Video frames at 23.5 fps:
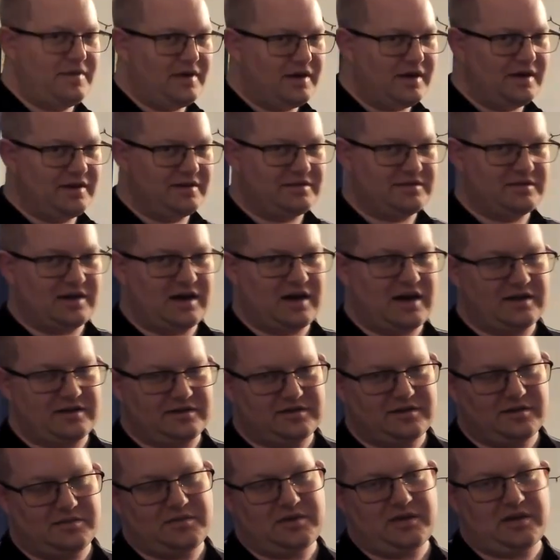it's
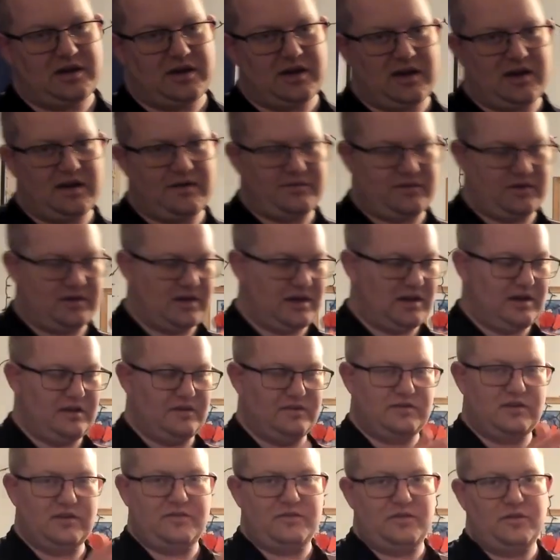something I advocate,
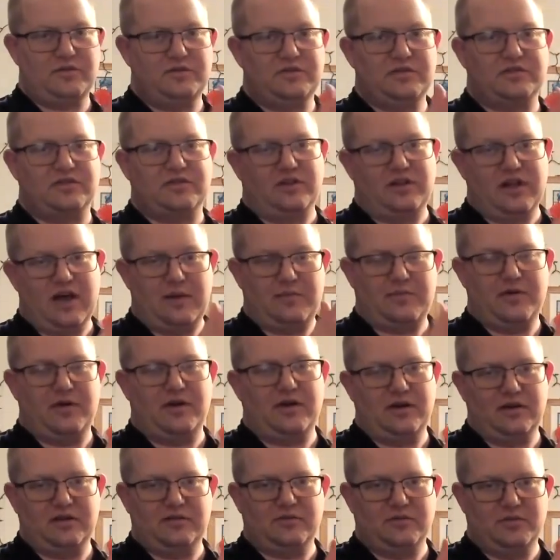is if you just clap your
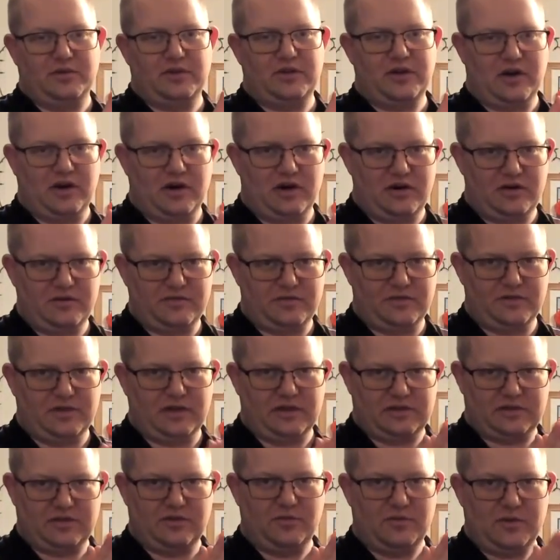hands really hard for
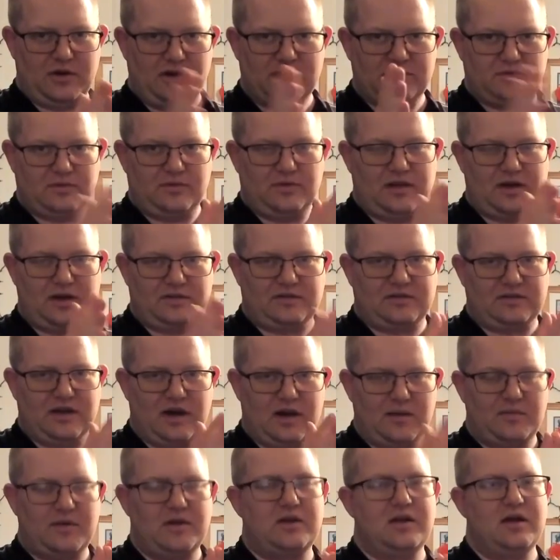like 2 minutes without
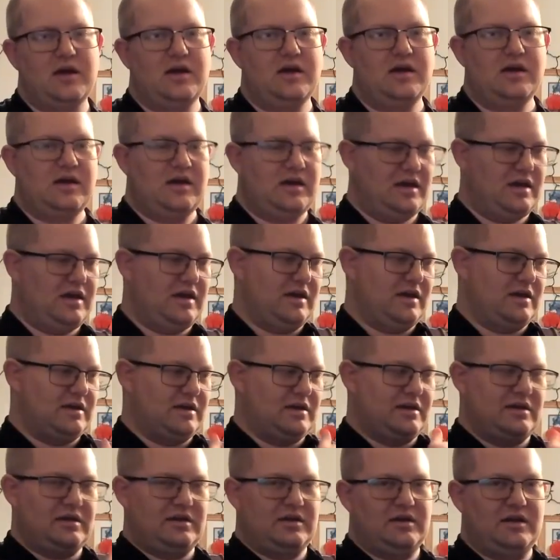stopping, it
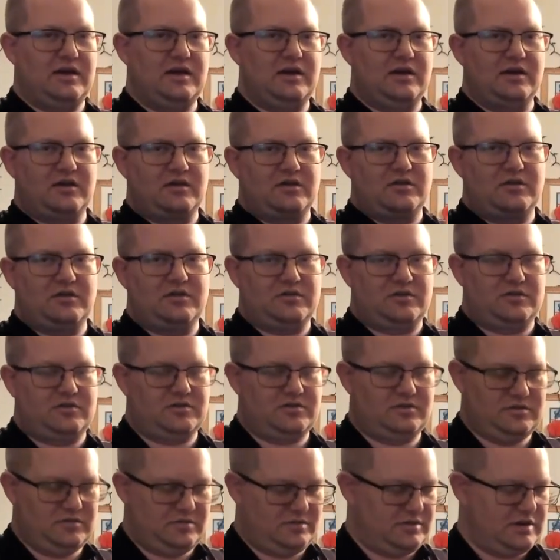
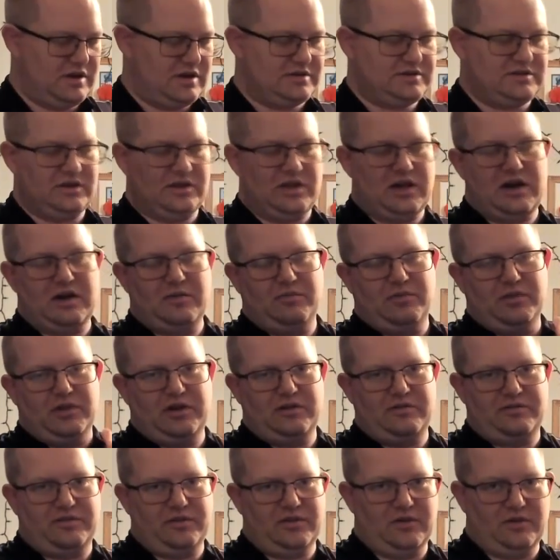gets a lot of
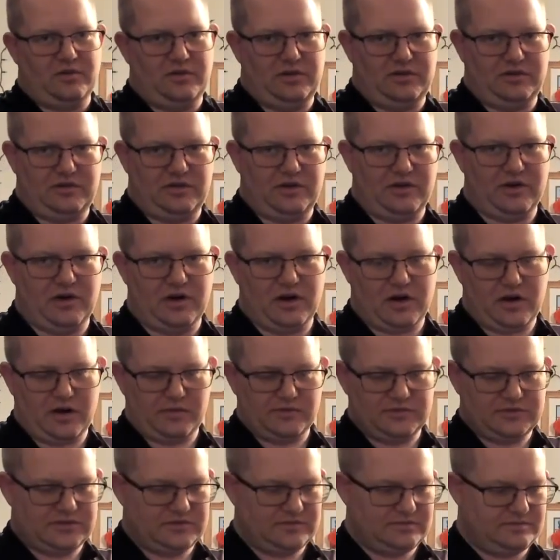blood flow into your
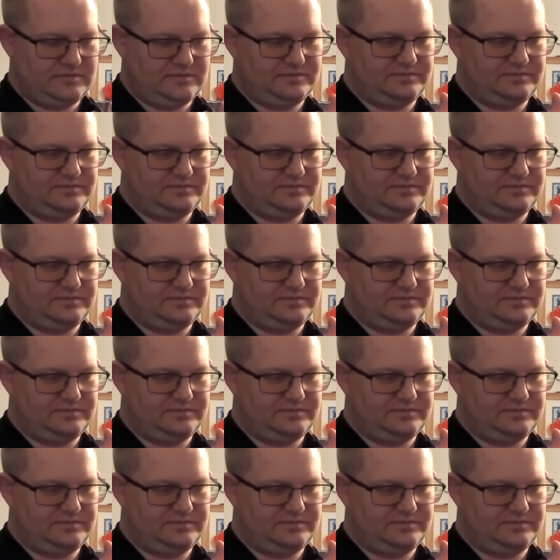arms